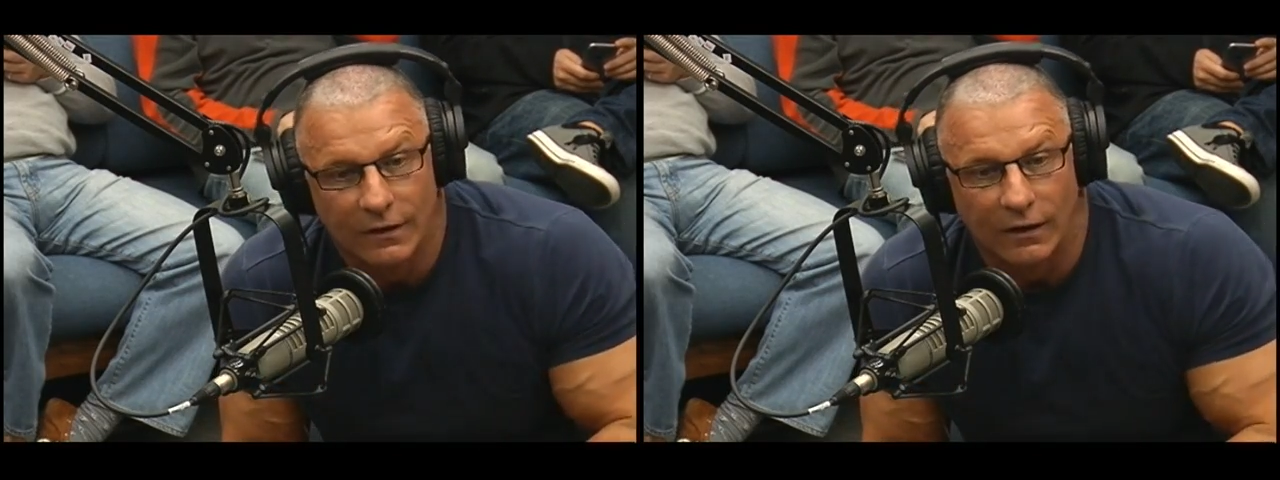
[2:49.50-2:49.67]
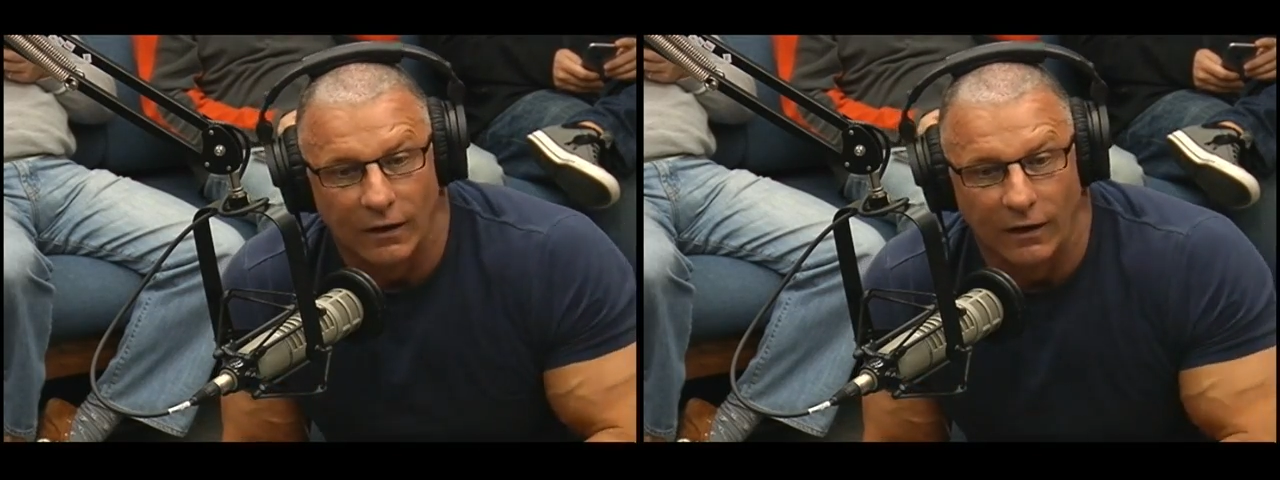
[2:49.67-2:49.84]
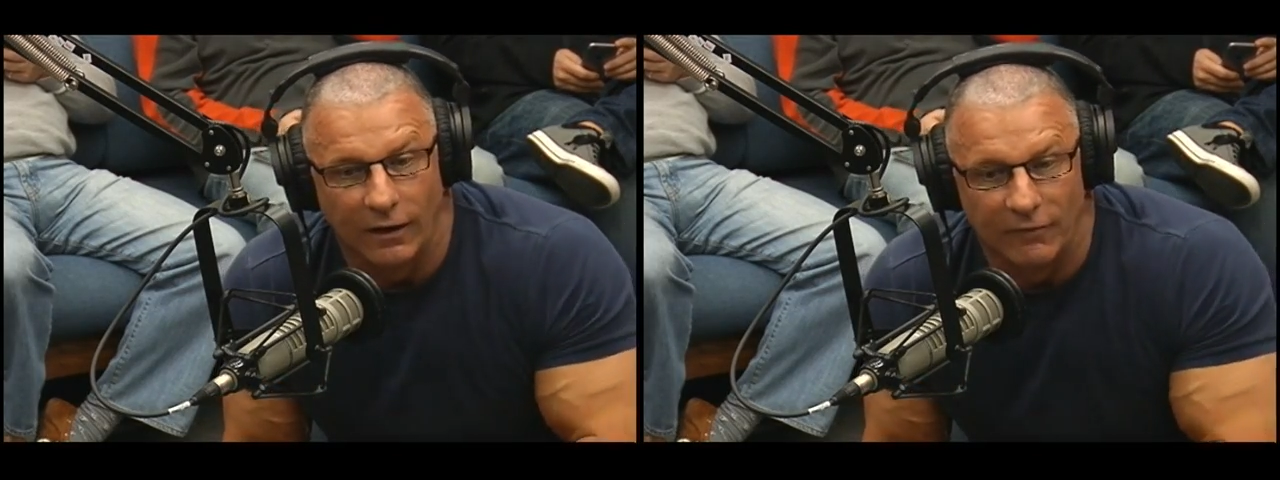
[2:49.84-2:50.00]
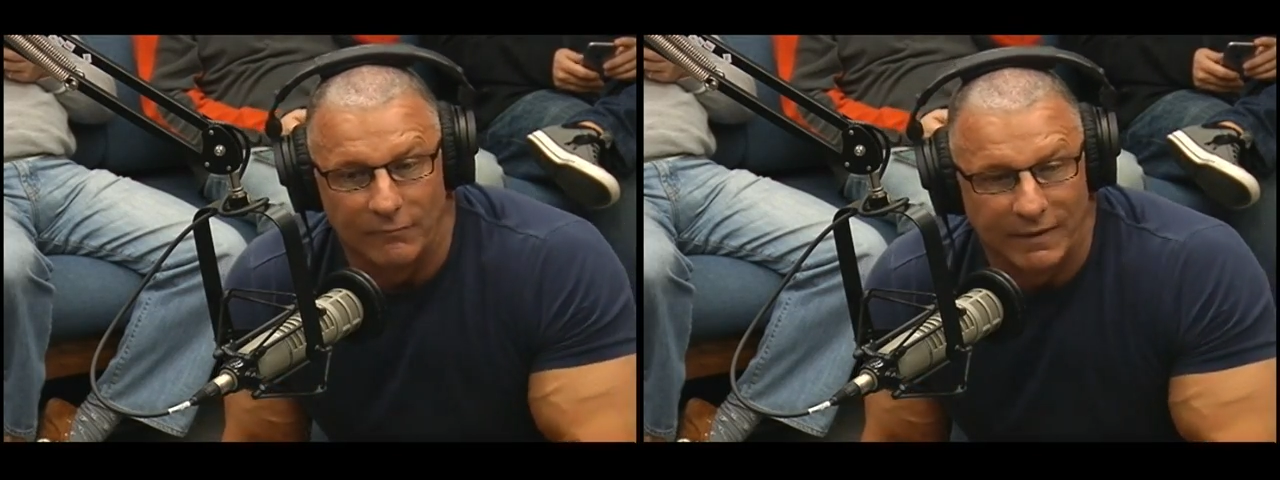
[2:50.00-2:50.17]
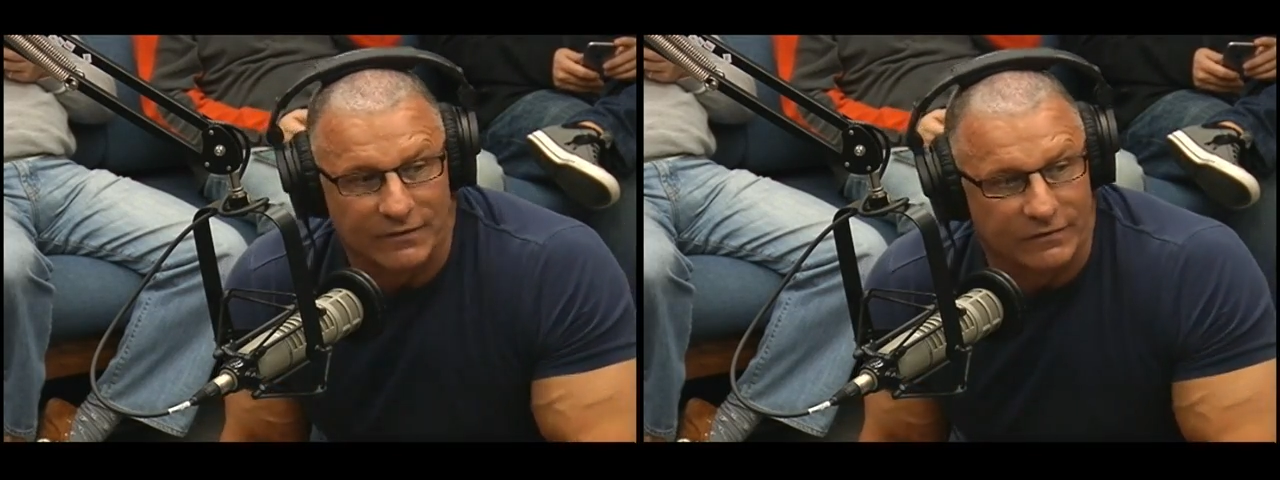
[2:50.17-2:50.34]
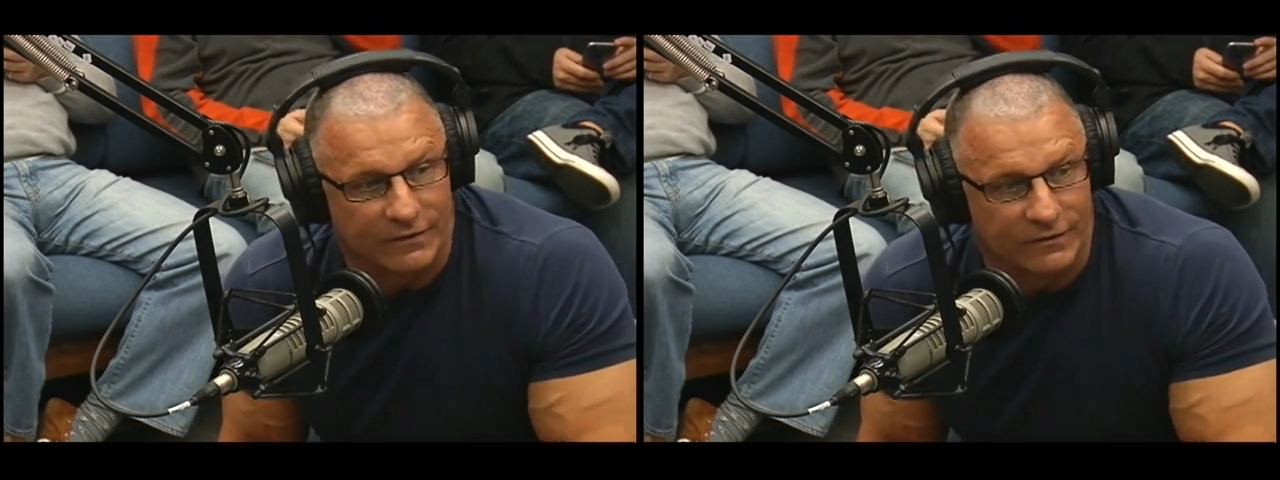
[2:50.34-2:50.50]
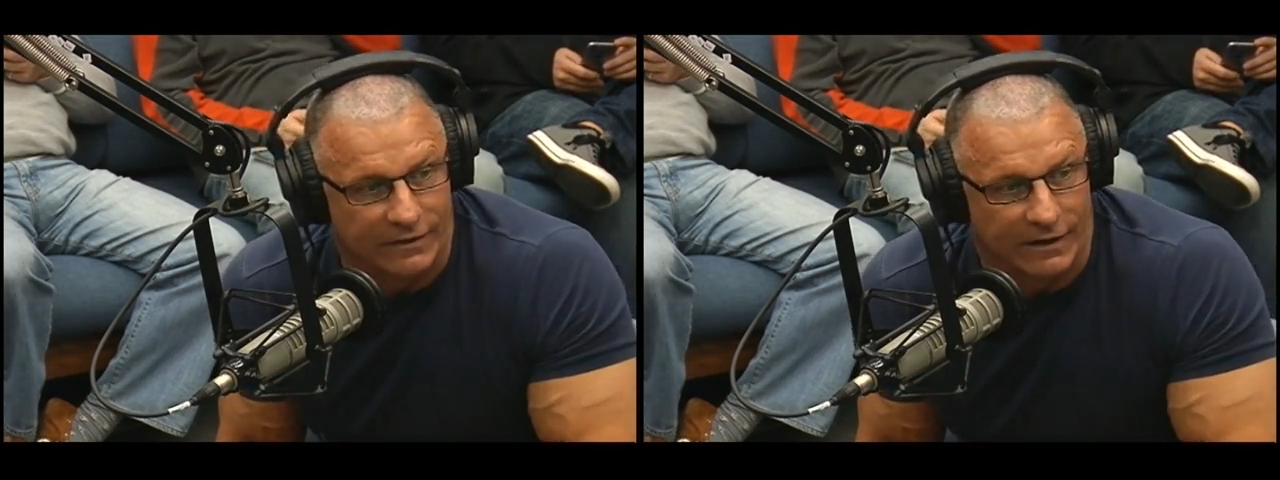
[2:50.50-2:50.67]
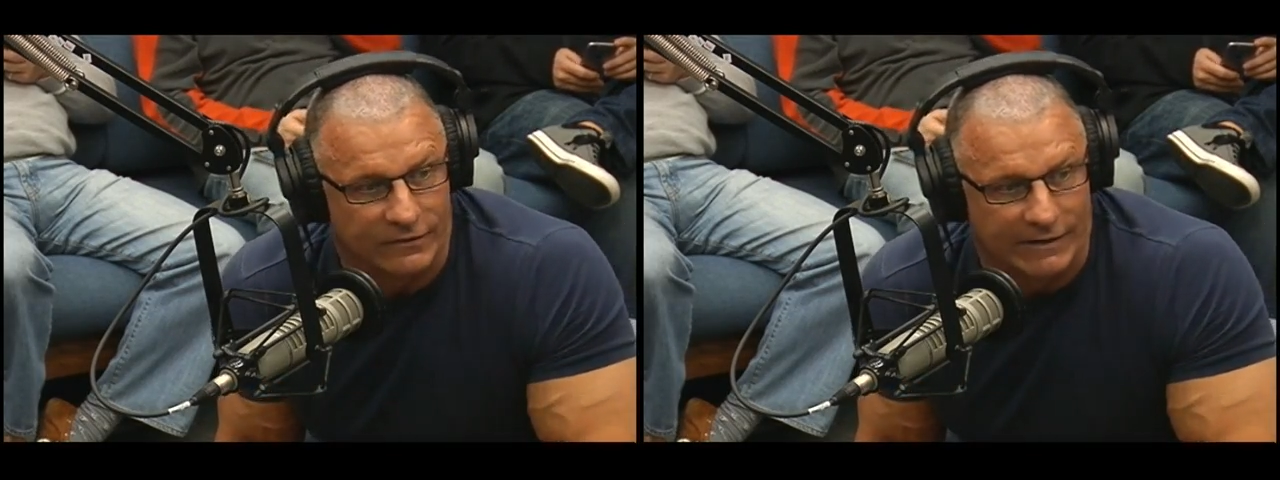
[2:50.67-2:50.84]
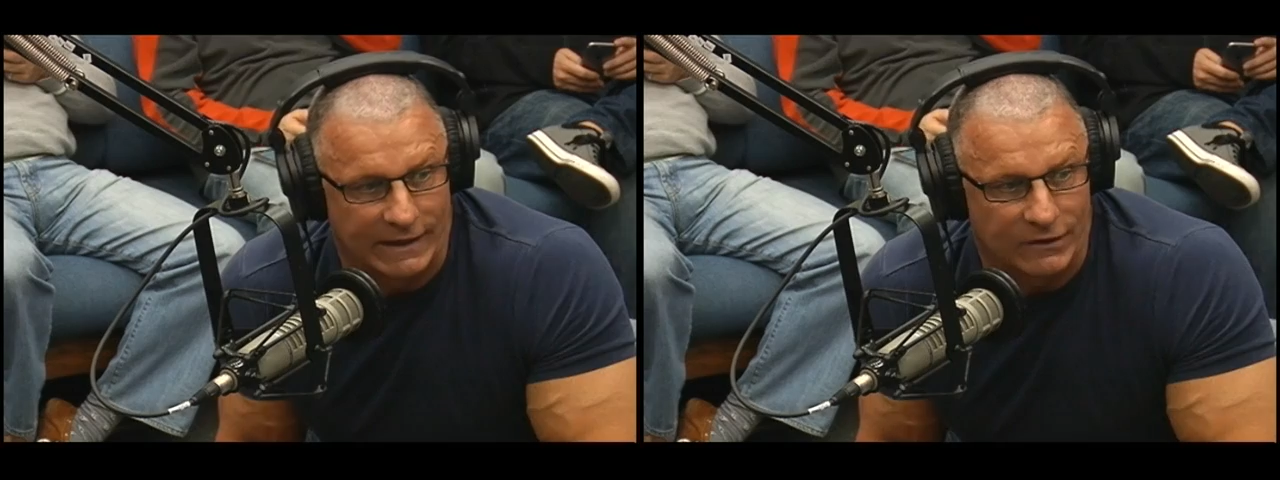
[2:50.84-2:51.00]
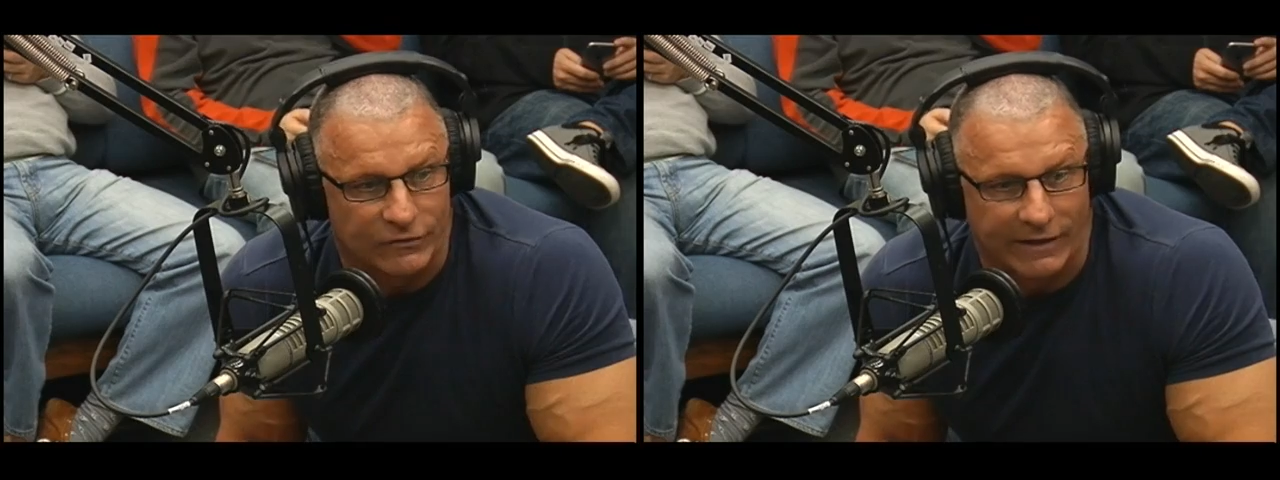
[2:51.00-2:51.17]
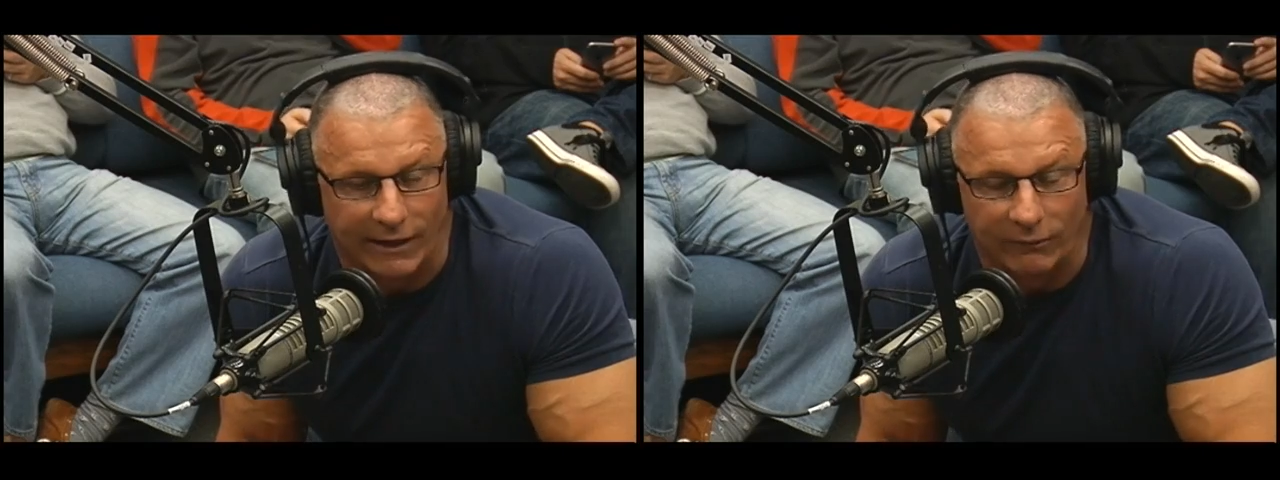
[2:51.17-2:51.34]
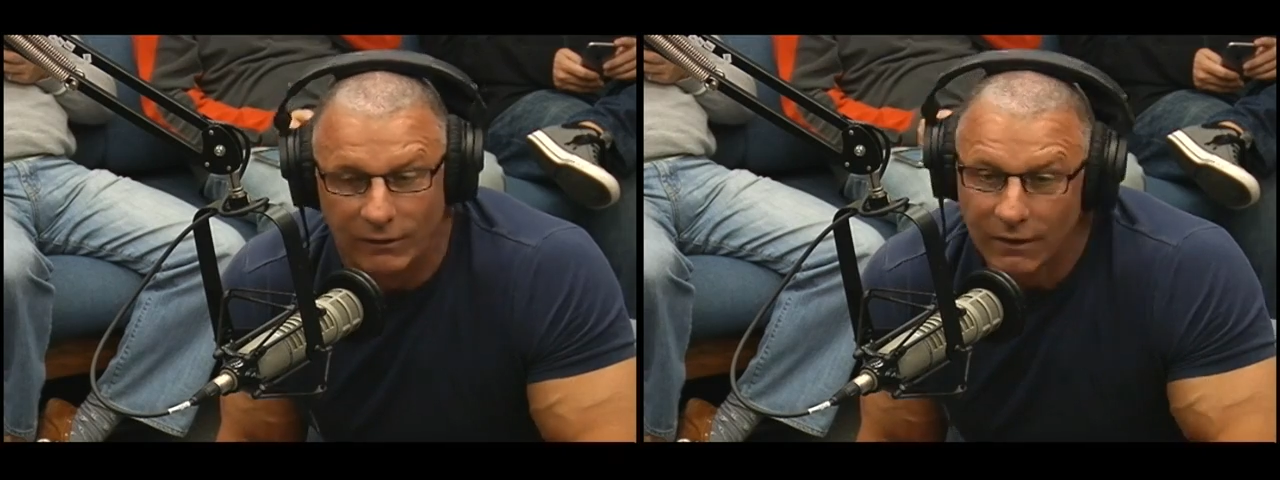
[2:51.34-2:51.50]
uh, of my success, hands
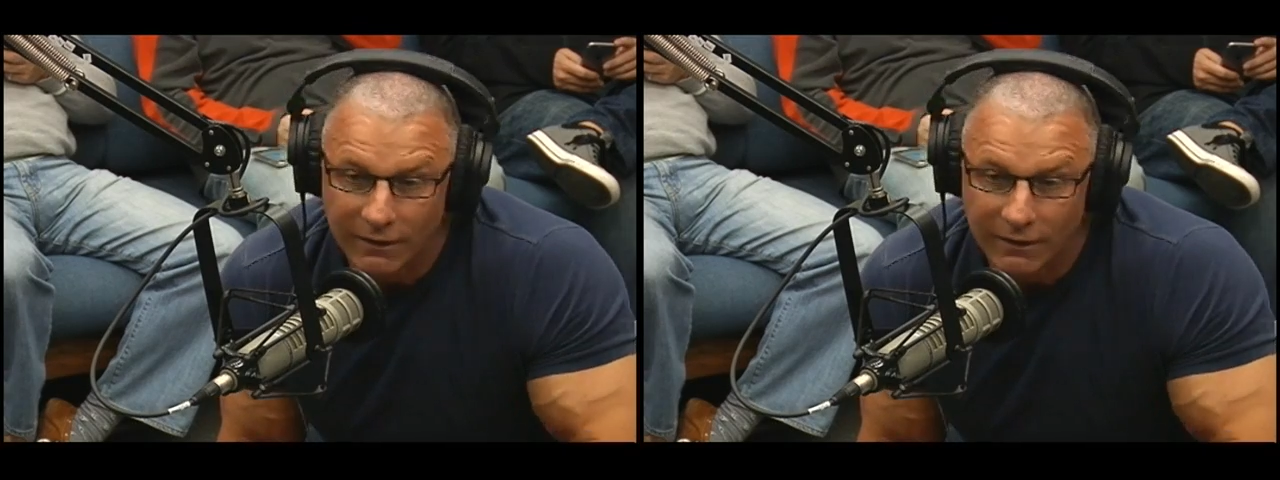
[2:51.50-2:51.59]
down.